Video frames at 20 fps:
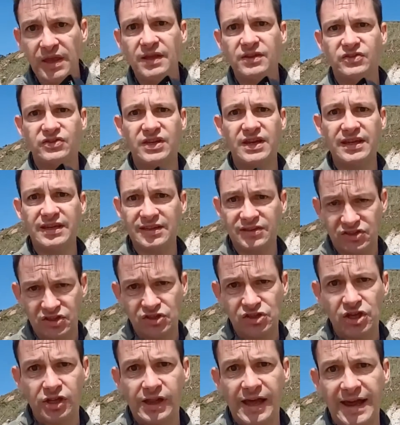Take it as
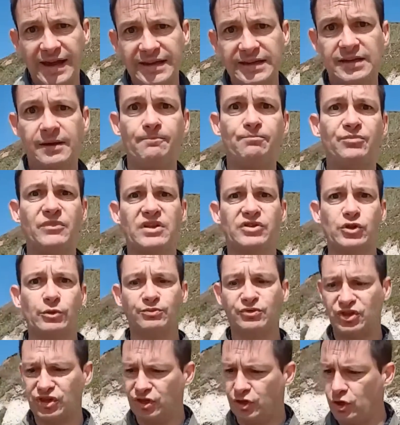you like. It's up
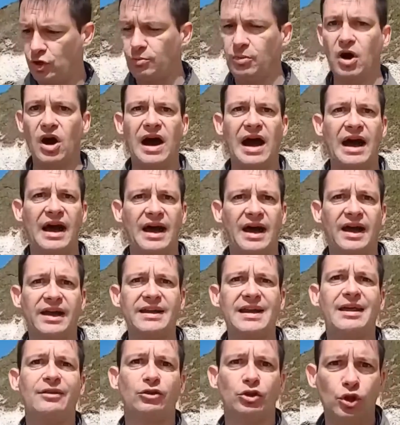to you, but I
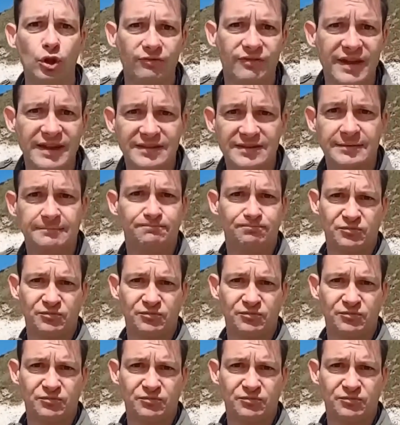love it.